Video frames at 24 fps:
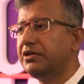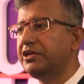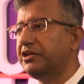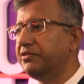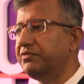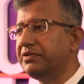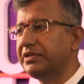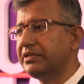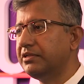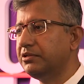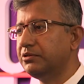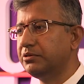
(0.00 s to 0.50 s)
not
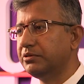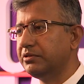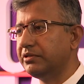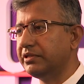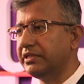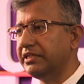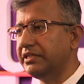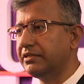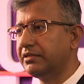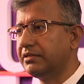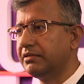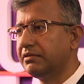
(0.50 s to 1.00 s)
difficult to
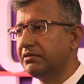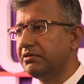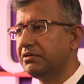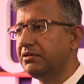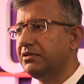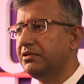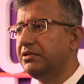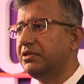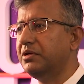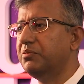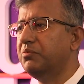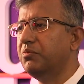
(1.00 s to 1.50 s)
treat.
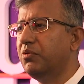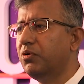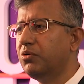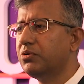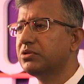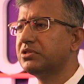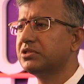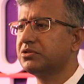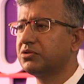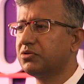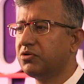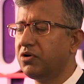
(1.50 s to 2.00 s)
The
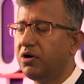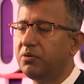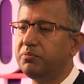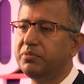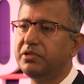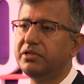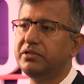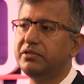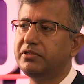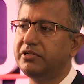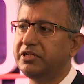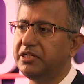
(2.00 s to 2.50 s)
most
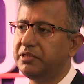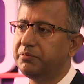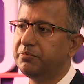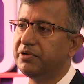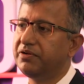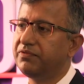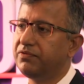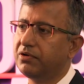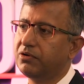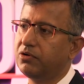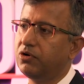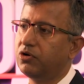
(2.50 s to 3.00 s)
common
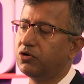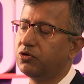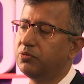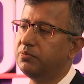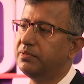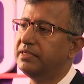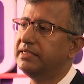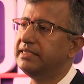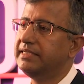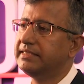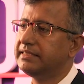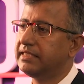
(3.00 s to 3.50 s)
treatment for
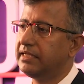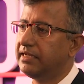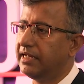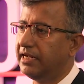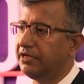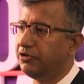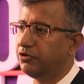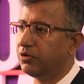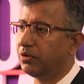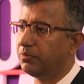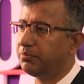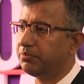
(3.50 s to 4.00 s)
glaucoma is an
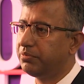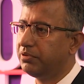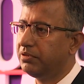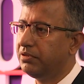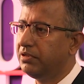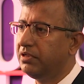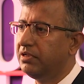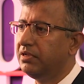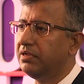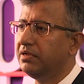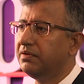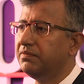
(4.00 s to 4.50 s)
eye drop,
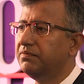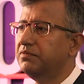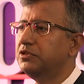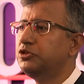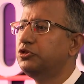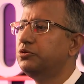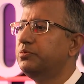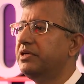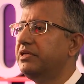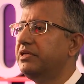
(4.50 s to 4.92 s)
which you